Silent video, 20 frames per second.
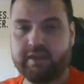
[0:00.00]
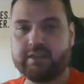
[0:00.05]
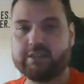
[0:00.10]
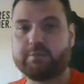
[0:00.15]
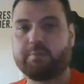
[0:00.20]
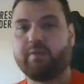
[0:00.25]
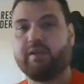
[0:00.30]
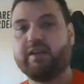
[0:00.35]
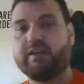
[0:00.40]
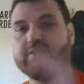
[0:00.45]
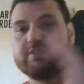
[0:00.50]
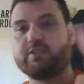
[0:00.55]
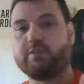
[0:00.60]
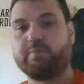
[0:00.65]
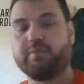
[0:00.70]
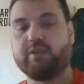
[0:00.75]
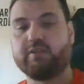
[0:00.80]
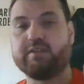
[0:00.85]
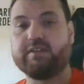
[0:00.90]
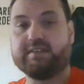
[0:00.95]
and in its
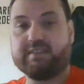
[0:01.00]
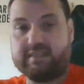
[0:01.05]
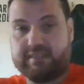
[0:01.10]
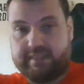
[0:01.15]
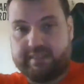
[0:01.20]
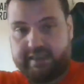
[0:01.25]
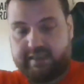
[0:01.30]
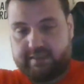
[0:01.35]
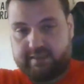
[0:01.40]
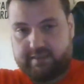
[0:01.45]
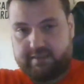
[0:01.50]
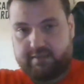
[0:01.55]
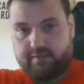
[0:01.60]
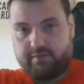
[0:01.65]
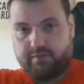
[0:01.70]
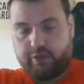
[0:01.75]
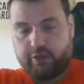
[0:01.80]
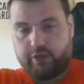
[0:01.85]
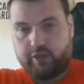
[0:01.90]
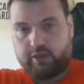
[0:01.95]
place, they're building
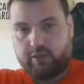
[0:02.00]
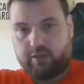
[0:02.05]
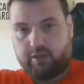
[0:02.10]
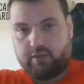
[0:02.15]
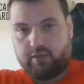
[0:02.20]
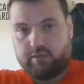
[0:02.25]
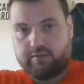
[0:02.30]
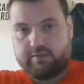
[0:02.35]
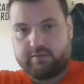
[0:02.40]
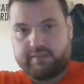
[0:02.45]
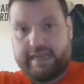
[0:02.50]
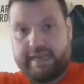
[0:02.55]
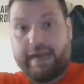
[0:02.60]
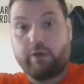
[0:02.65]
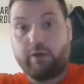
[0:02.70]
6 vertical